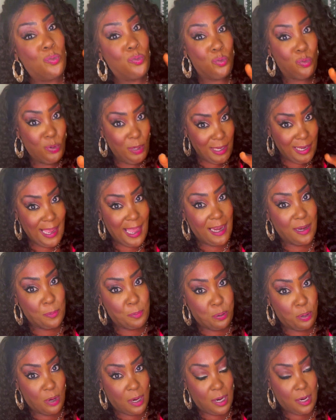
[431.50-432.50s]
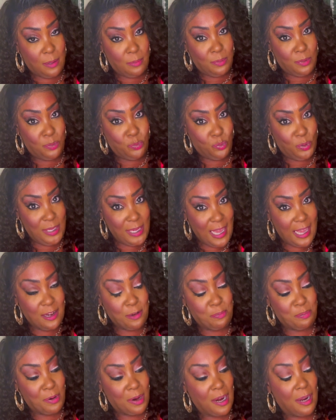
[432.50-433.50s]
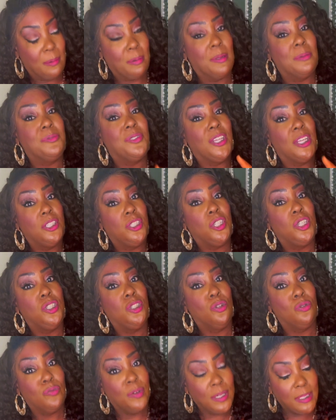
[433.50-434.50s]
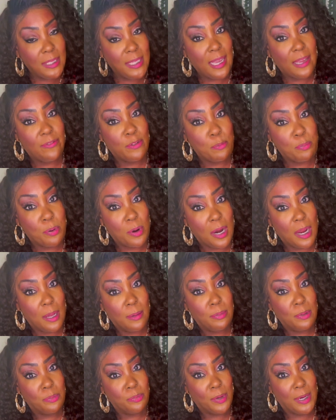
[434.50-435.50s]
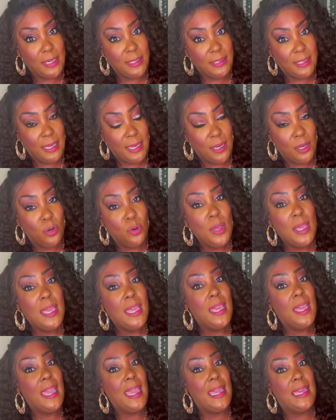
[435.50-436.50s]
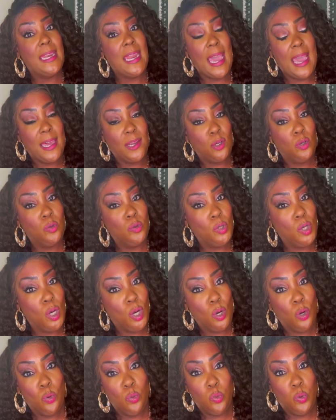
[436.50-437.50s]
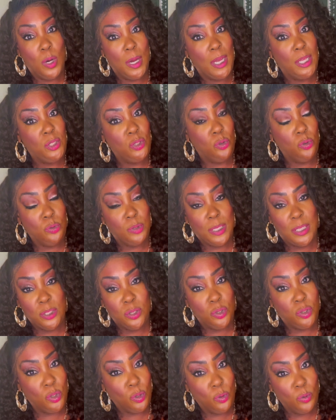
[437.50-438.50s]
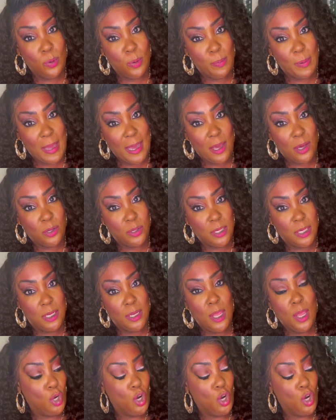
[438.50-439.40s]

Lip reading: We got a problem. We got a problem. Gingy, you really have a problem right now, and I don't know what you can do about it.